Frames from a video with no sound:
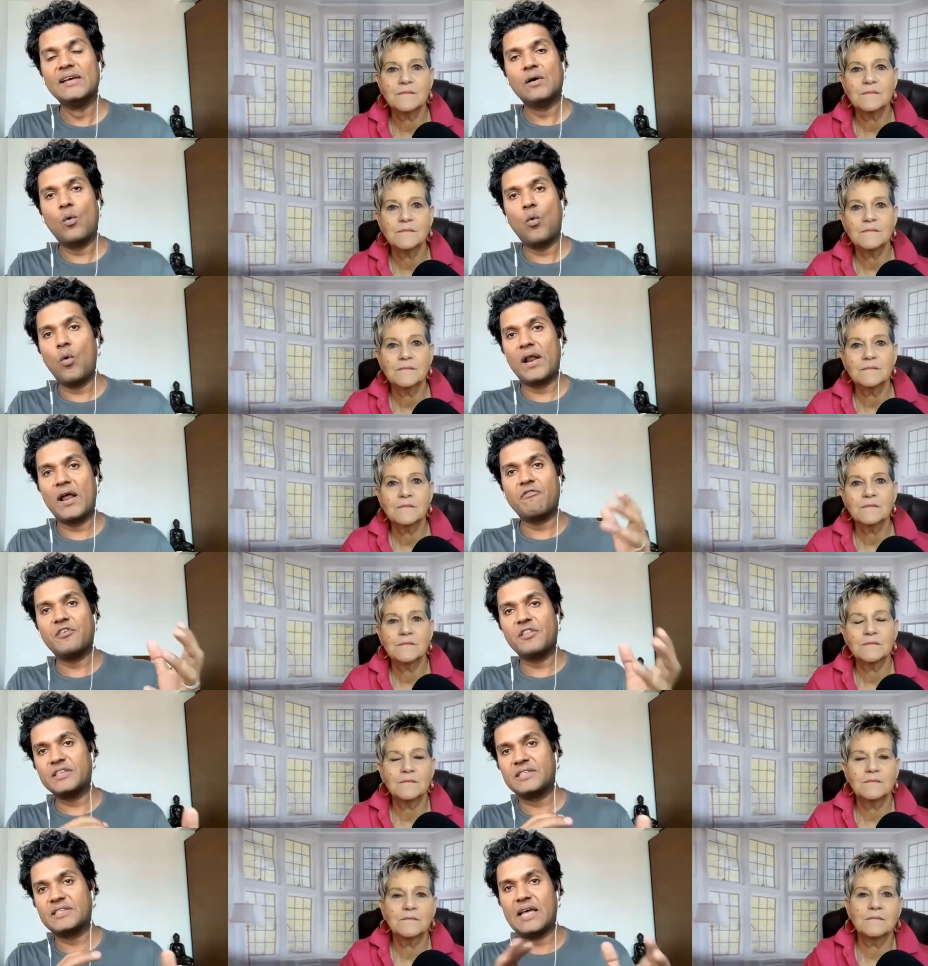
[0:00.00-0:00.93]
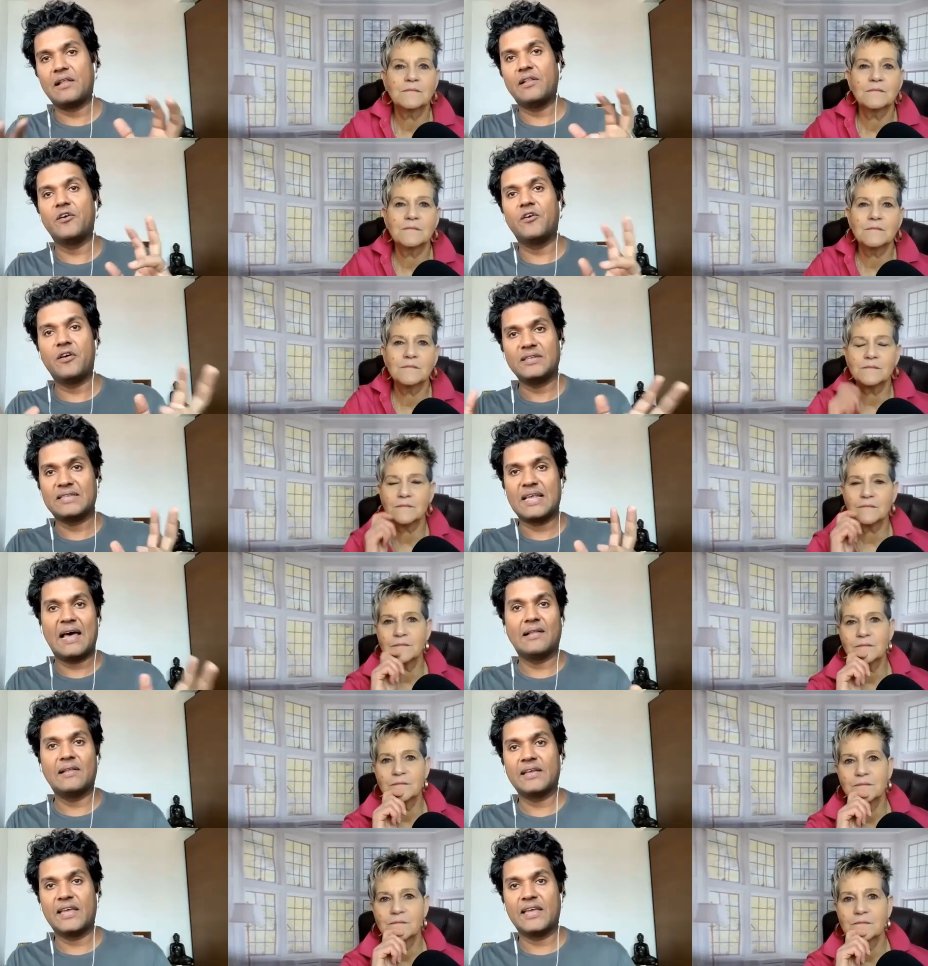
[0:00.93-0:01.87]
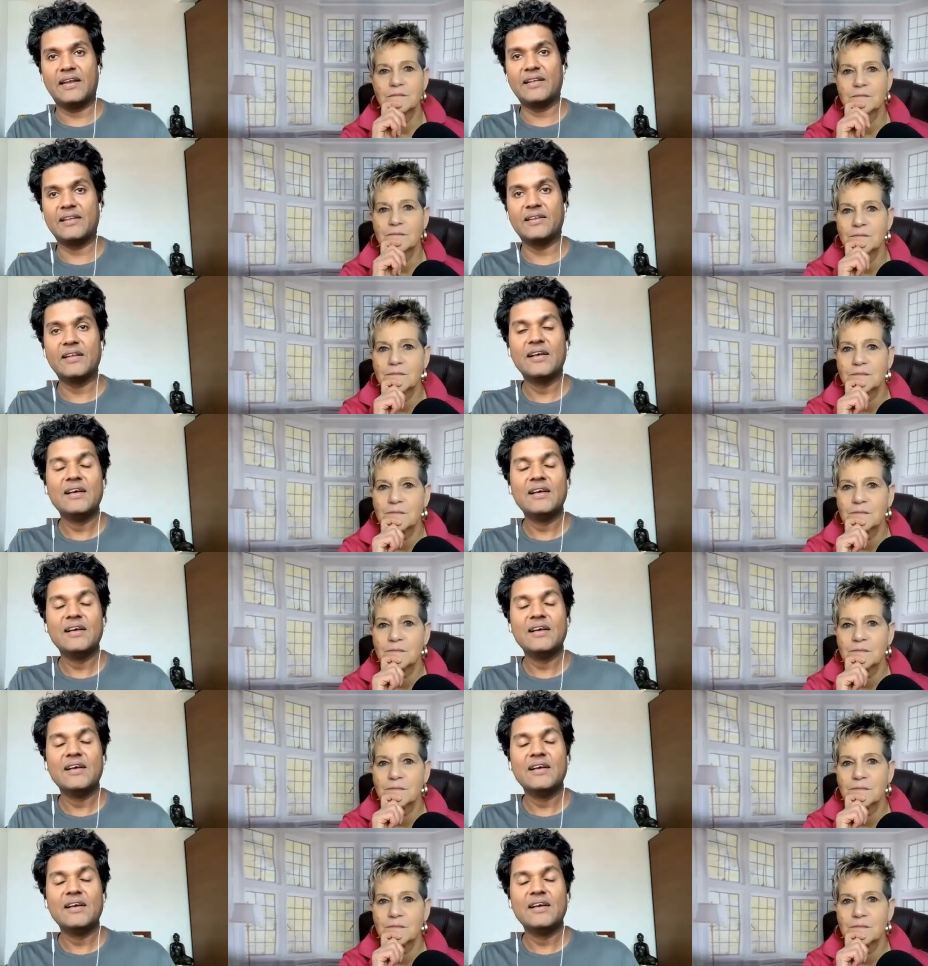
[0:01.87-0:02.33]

Speaker 1: whatever the seller has allocated.